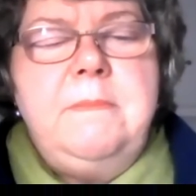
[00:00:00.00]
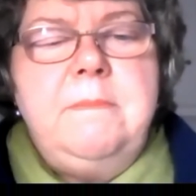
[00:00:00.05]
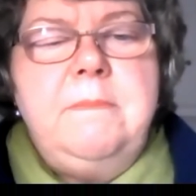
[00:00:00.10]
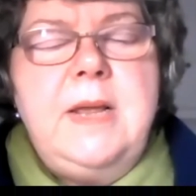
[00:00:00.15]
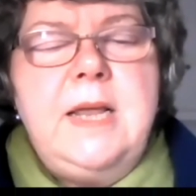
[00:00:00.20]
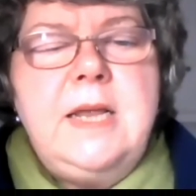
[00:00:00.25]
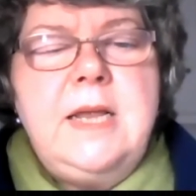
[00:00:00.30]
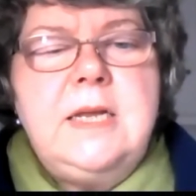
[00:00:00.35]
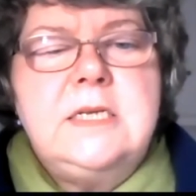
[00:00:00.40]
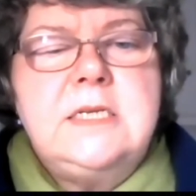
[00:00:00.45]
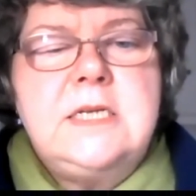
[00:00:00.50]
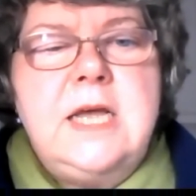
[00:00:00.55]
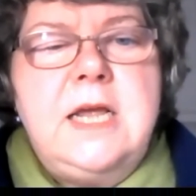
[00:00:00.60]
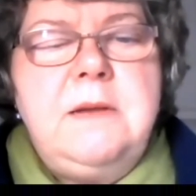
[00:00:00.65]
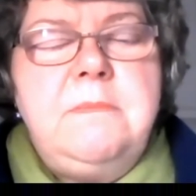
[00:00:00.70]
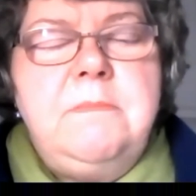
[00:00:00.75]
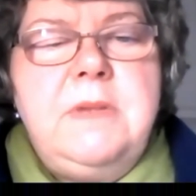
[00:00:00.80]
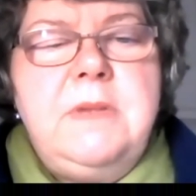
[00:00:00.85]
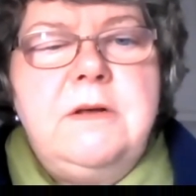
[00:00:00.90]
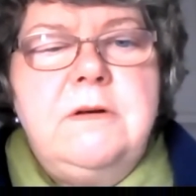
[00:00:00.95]
may
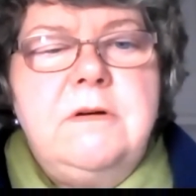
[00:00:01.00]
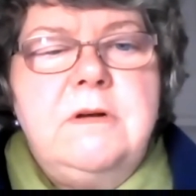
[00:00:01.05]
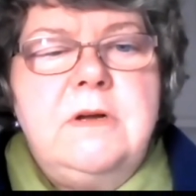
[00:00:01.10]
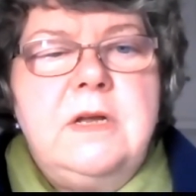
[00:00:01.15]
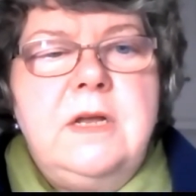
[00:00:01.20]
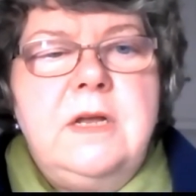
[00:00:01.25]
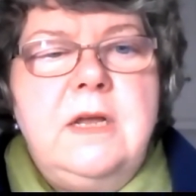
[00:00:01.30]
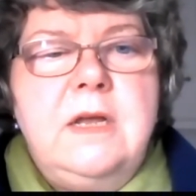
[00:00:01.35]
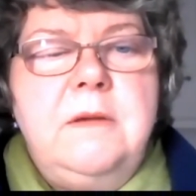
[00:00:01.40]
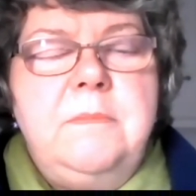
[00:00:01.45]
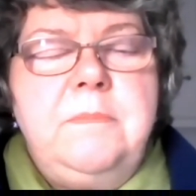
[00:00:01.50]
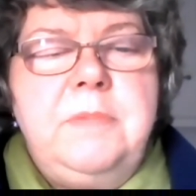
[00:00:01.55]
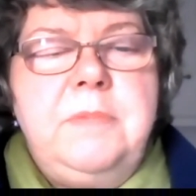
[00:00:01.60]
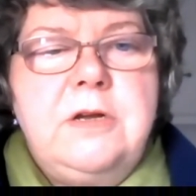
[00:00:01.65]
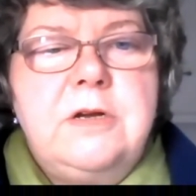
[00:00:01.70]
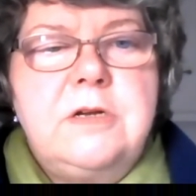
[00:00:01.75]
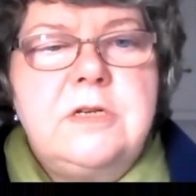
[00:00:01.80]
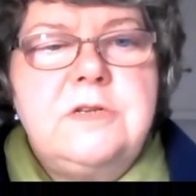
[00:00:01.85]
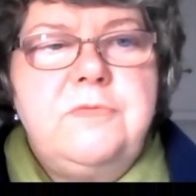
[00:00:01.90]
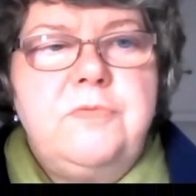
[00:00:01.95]
contain milk
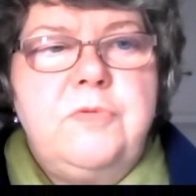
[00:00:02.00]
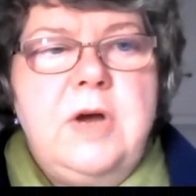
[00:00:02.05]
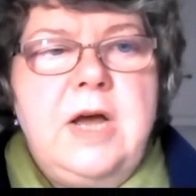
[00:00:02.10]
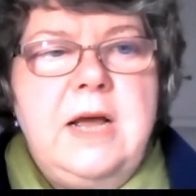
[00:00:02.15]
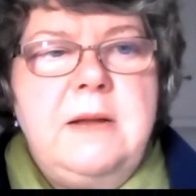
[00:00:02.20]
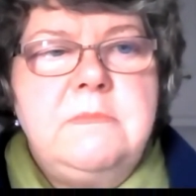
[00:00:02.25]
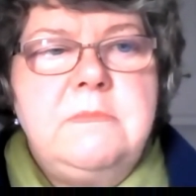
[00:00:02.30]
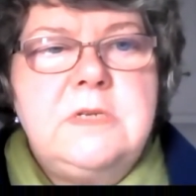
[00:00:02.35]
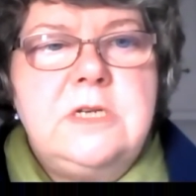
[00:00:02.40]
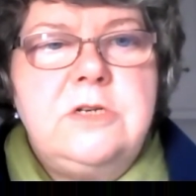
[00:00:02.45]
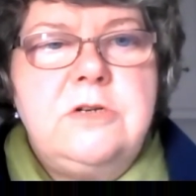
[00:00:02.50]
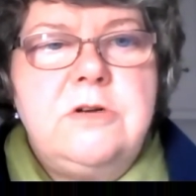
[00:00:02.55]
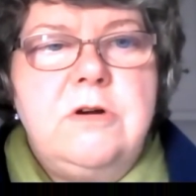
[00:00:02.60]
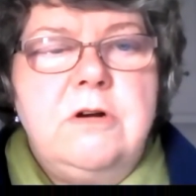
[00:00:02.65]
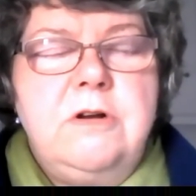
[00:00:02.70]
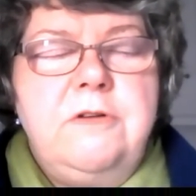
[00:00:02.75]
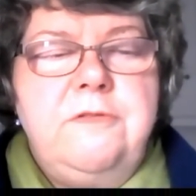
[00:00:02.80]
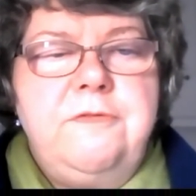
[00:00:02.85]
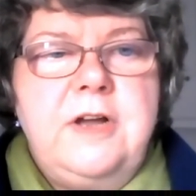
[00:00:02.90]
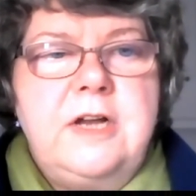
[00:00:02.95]
because of what happens in
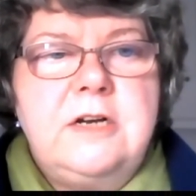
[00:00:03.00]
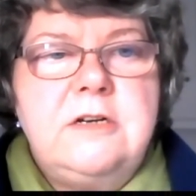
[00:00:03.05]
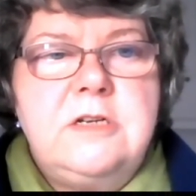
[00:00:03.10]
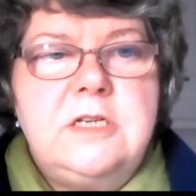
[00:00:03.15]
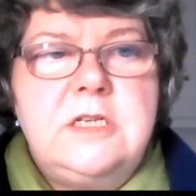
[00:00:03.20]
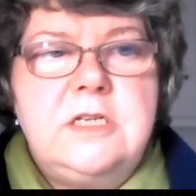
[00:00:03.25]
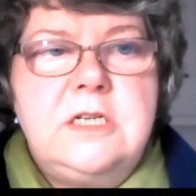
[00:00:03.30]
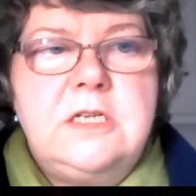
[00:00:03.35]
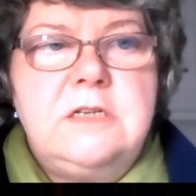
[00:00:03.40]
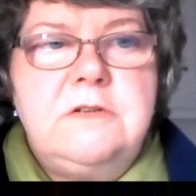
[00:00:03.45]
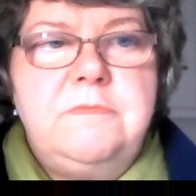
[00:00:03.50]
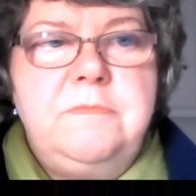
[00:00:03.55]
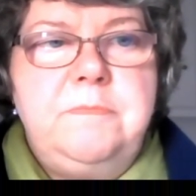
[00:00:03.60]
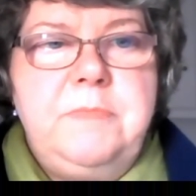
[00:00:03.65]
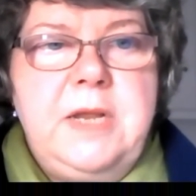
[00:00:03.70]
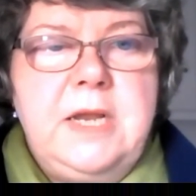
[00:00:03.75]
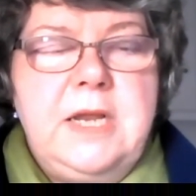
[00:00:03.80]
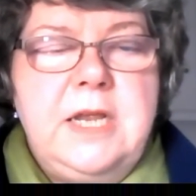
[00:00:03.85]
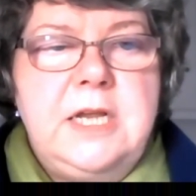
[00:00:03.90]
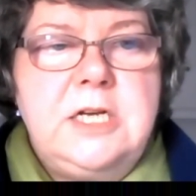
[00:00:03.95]
chocolate factories is a
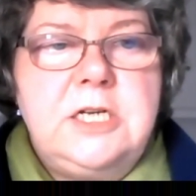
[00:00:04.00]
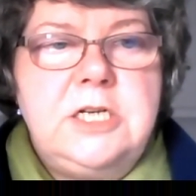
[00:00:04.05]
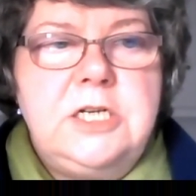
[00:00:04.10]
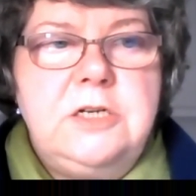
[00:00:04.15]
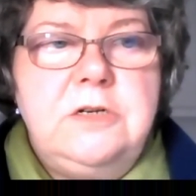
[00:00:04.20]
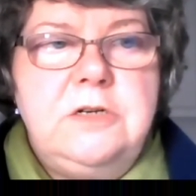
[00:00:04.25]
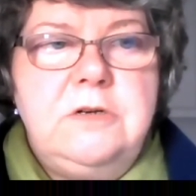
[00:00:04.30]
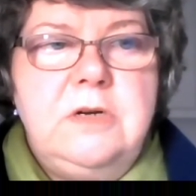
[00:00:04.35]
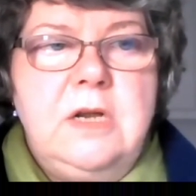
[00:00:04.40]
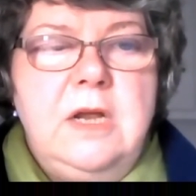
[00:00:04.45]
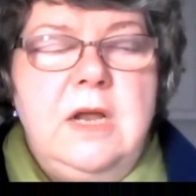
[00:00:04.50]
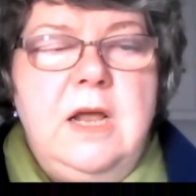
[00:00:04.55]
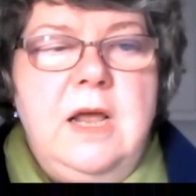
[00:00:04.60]
big issue